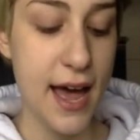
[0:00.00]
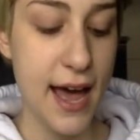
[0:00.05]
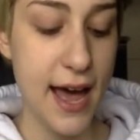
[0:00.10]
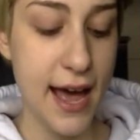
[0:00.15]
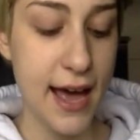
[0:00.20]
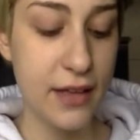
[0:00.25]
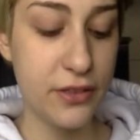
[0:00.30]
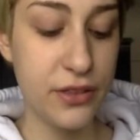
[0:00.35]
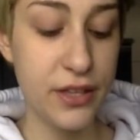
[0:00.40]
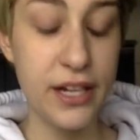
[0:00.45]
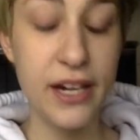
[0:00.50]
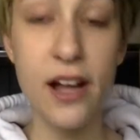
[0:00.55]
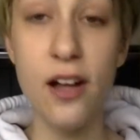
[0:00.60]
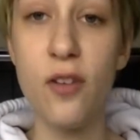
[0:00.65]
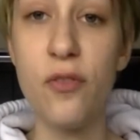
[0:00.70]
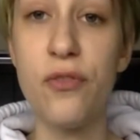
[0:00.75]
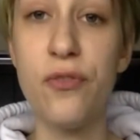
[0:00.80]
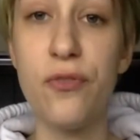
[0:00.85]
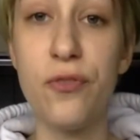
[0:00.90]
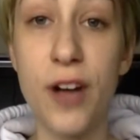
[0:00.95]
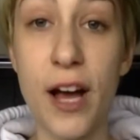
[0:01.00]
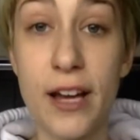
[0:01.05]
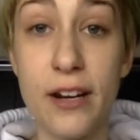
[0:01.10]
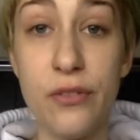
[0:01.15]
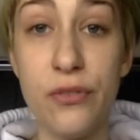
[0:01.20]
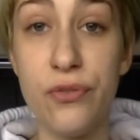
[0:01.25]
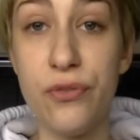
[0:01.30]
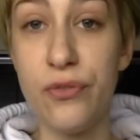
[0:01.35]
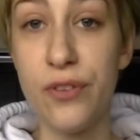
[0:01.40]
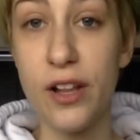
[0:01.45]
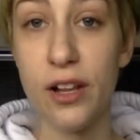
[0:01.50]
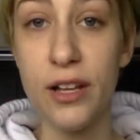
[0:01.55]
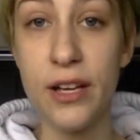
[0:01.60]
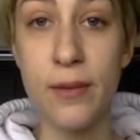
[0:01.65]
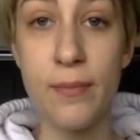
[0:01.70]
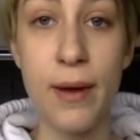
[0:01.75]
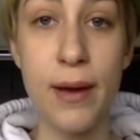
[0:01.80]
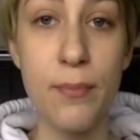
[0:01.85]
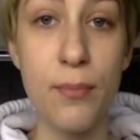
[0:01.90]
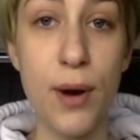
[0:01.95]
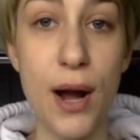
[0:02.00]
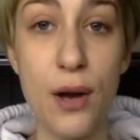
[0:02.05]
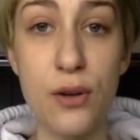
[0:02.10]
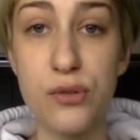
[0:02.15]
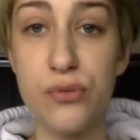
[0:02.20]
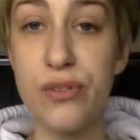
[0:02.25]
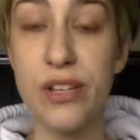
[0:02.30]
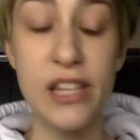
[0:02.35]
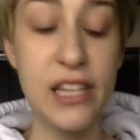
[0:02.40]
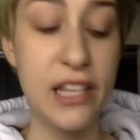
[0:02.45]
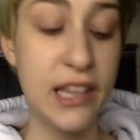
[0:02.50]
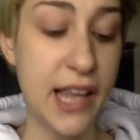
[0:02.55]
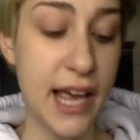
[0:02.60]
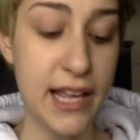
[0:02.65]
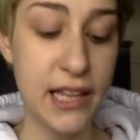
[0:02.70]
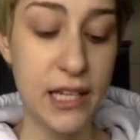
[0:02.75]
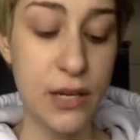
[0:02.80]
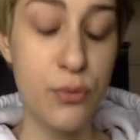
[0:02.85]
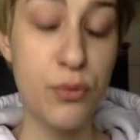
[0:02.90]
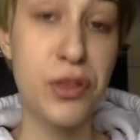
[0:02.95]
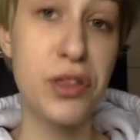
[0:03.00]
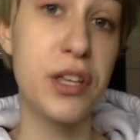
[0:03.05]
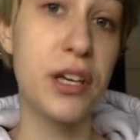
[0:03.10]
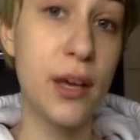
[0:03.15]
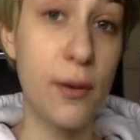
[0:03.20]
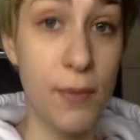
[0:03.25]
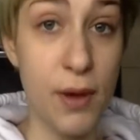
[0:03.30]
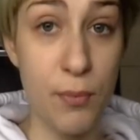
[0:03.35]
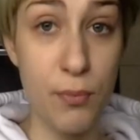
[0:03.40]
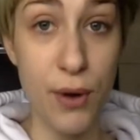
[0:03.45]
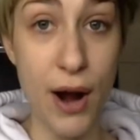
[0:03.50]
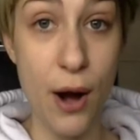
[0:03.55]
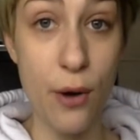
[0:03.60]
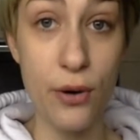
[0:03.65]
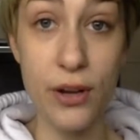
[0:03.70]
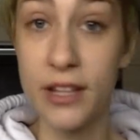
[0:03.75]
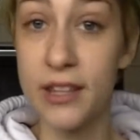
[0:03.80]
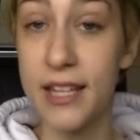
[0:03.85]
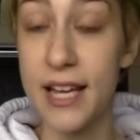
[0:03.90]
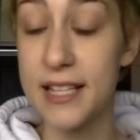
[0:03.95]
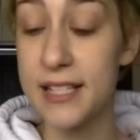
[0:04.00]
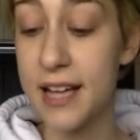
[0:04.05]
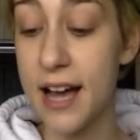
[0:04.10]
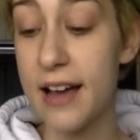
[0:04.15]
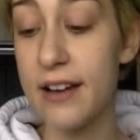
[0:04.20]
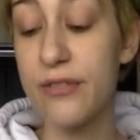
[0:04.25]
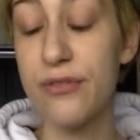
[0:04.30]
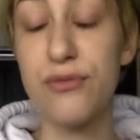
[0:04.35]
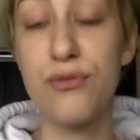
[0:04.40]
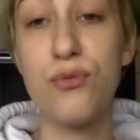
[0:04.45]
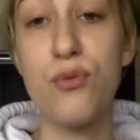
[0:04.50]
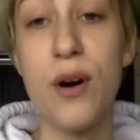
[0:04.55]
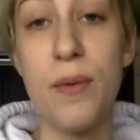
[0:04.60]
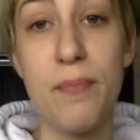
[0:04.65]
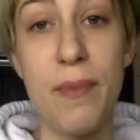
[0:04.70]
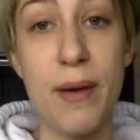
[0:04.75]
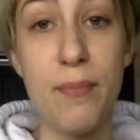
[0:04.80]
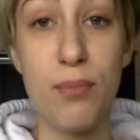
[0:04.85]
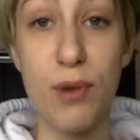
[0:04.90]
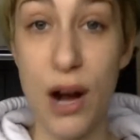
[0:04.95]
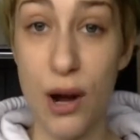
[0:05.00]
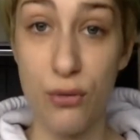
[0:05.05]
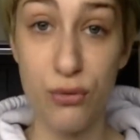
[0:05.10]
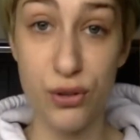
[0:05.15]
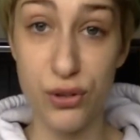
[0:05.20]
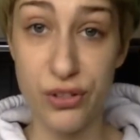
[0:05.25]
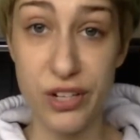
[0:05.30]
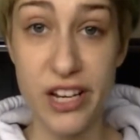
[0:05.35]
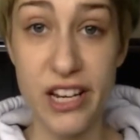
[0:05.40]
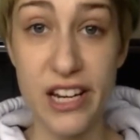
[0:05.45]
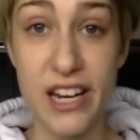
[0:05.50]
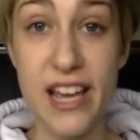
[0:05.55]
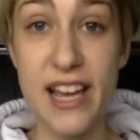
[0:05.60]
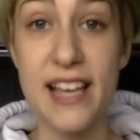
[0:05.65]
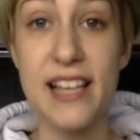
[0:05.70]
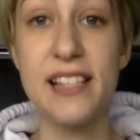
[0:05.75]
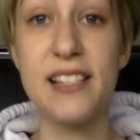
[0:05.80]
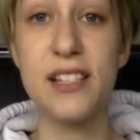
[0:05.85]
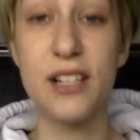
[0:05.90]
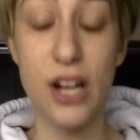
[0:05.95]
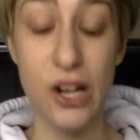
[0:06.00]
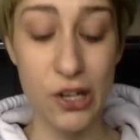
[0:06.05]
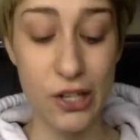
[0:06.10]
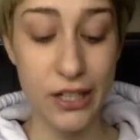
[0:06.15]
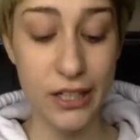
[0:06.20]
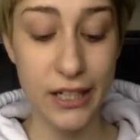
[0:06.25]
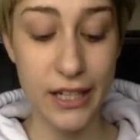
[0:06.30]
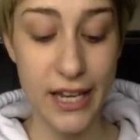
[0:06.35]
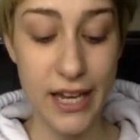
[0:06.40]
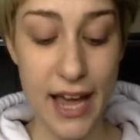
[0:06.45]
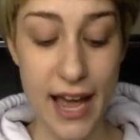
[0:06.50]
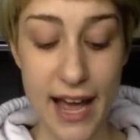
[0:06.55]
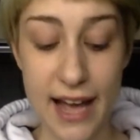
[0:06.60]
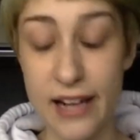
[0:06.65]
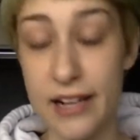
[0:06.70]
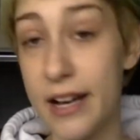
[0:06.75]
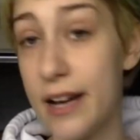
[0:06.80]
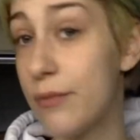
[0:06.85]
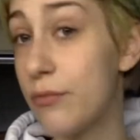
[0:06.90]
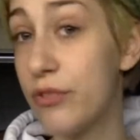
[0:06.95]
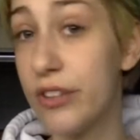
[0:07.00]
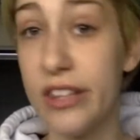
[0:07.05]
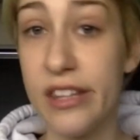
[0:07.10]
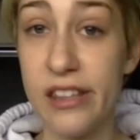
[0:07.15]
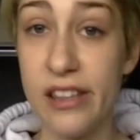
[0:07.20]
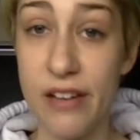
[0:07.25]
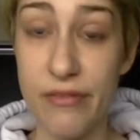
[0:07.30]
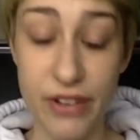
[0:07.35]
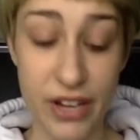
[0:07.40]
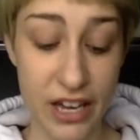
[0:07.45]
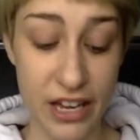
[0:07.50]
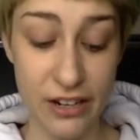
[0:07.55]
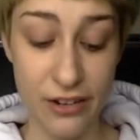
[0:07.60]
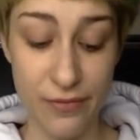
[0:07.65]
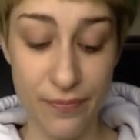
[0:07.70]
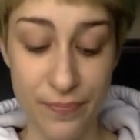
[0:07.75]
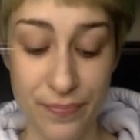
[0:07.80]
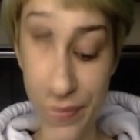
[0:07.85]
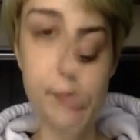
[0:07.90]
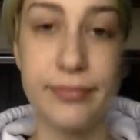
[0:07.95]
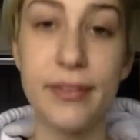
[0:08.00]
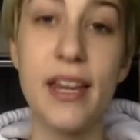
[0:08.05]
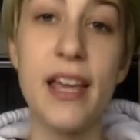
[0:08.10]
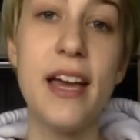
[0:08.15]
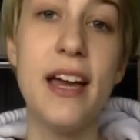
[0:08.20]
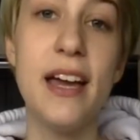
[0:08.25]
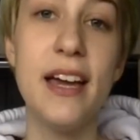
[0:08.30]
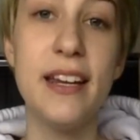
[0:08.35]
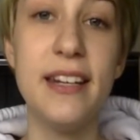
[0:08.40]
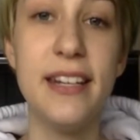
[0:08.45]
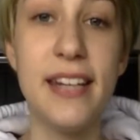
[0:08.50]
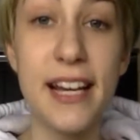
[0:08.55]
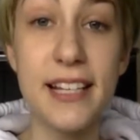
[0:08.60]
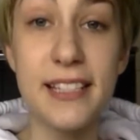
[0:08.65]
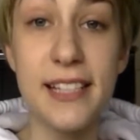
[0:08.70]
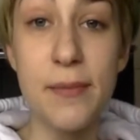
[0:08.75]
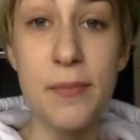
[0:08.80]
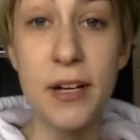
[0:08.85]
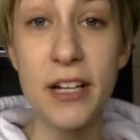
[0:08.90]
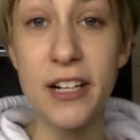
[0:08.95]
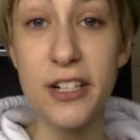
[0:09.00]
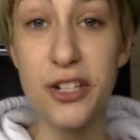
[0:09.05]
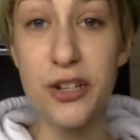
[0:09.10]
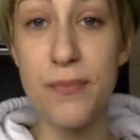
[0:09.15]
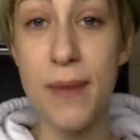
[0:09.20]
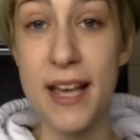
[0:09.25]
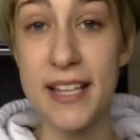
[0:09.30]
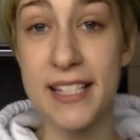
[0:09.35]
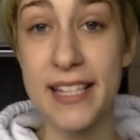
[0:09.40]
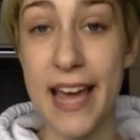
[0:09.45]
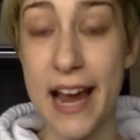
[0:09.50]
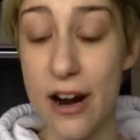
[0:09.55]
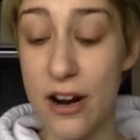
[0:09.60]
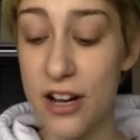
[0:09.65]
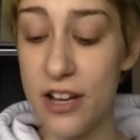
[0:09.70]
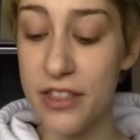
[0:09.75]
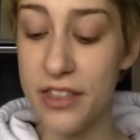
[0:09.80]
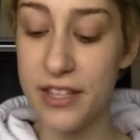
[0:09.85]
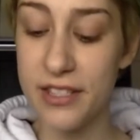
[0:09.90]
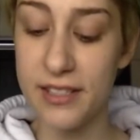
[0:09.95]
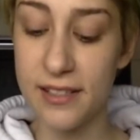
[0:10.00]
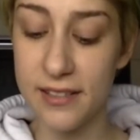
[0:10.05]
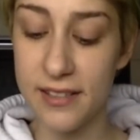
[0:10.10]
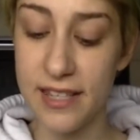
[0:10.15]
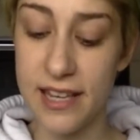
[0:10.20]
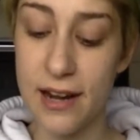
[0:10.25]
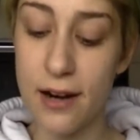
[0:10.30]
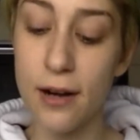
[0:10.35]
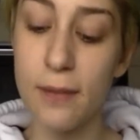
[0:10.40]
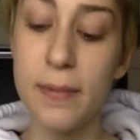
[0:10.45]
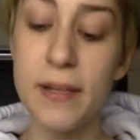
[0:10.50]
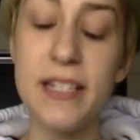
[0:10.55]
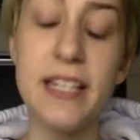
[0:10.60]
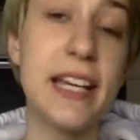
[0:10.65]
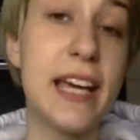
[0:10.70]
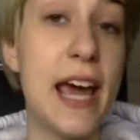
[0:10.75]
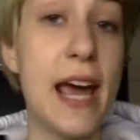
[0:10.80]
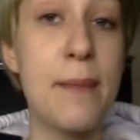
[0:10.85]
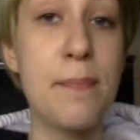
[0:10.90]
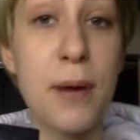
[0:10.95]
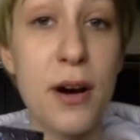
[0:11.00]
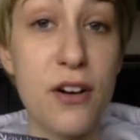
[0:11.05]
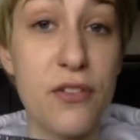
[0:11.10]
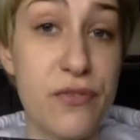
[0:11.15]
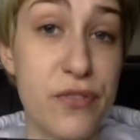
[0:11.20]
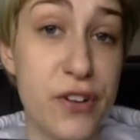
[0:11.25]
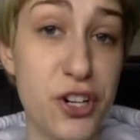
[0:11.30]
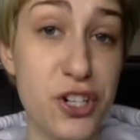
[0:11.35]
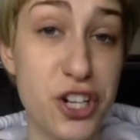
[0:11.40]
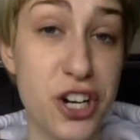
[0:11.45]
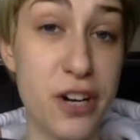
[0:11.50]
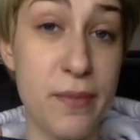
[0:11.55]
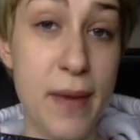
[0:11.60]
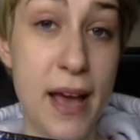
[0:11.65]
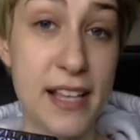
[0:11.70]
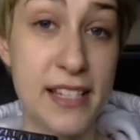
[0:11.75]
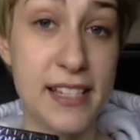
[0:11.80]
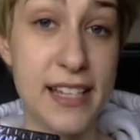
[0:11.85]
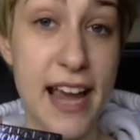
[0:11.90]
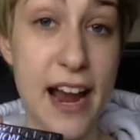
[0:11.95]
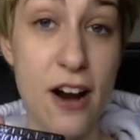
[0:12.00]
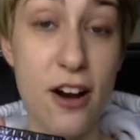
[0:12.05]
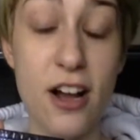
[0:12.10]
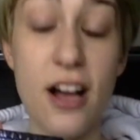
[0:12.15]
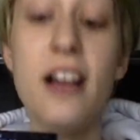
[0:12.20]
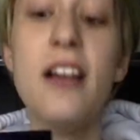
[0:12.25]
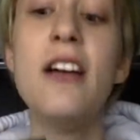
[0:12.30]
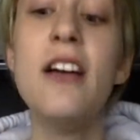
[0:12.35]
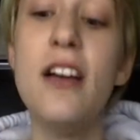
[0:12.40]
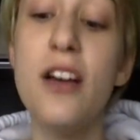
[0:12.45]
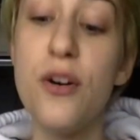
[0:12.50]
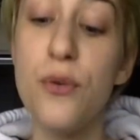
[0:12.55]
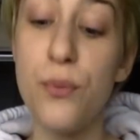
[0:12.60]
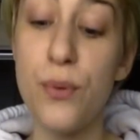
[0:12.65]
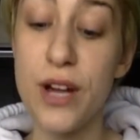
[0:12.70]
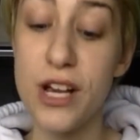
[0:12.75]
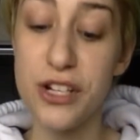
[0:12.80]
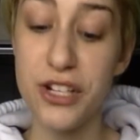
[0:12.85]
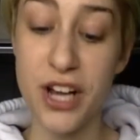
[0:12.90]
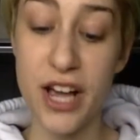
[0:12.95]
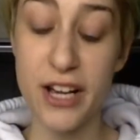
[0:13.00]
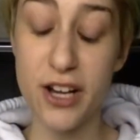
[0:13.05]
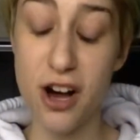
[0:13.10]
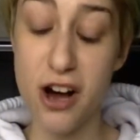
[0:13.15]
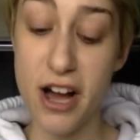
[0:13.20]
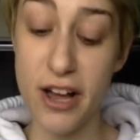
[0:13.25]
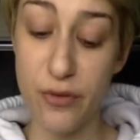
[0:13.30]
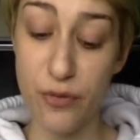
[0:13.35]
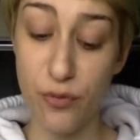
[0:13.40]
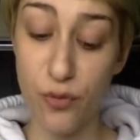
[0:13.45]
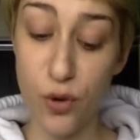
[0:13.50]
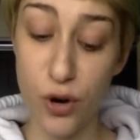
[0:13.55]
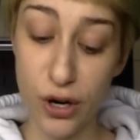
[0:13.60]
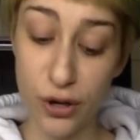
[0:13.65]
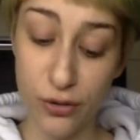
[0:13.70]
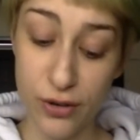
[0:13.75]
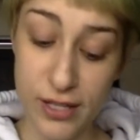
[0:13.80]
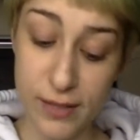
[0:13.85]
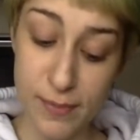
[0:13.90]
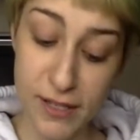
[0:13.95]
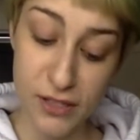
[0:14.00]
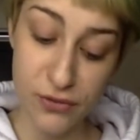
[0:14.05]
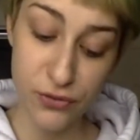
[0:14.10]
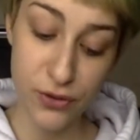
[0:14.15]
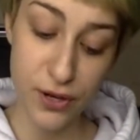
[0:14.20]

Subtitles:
and then I'll kind of fill in my brows really lightly with the Gimme Brow. And that's kind of what my brow routine is currently, and I'm really loving it. Next, I'm going to do mascara. This is the Urban Decay Perversion Mascara, which I got for Christmas